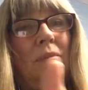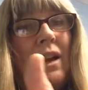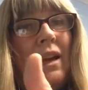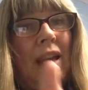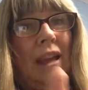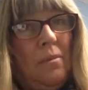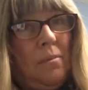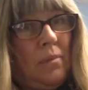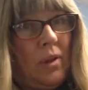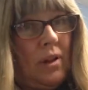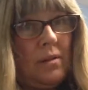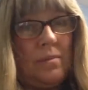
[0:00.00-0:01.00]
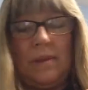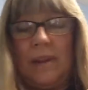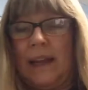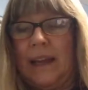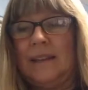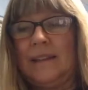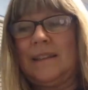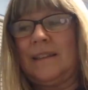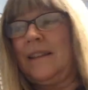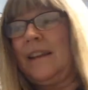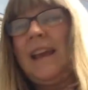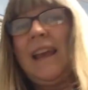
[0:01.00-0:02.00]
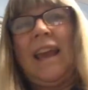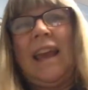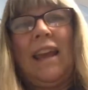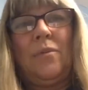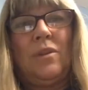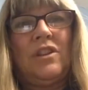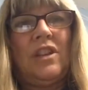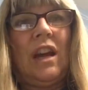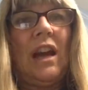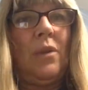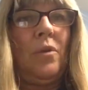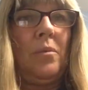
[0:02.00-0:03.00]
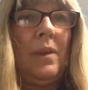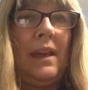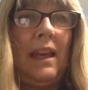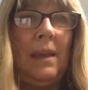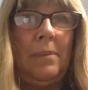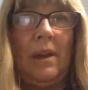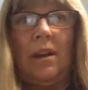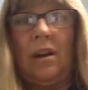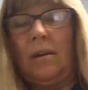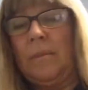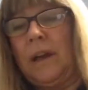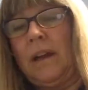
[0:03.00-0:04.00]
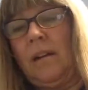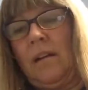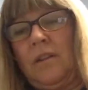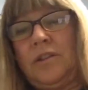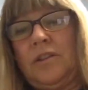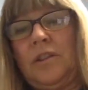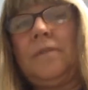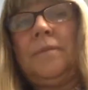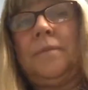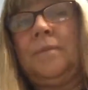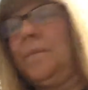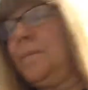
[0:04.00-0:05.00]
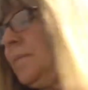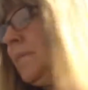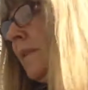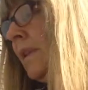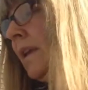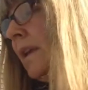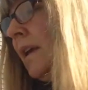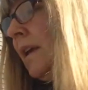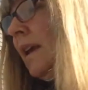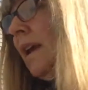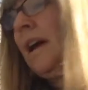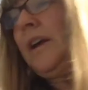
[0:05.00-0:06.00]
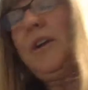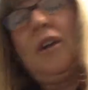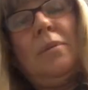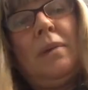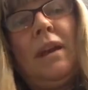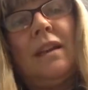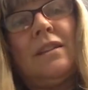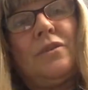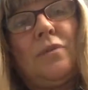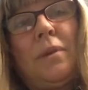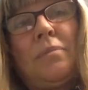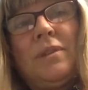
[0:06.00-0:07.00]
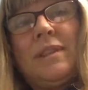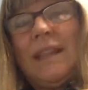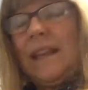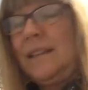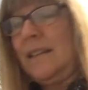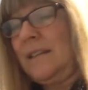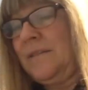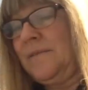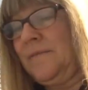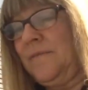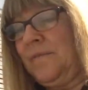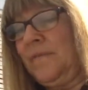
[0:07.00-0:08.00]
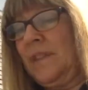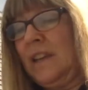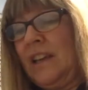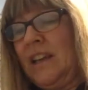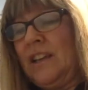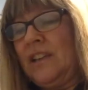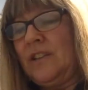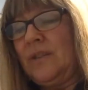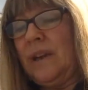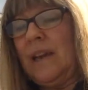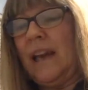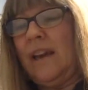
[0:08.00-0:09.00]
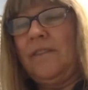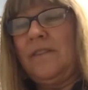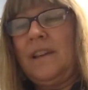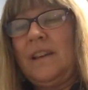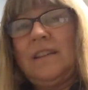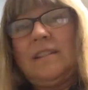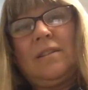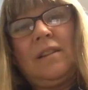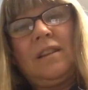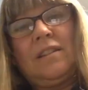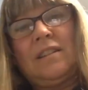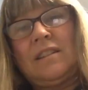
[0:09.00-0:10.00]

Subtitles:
my Imbolc plant, and which I will be keeping on my altar, I'm going to make it to represent. So I have some little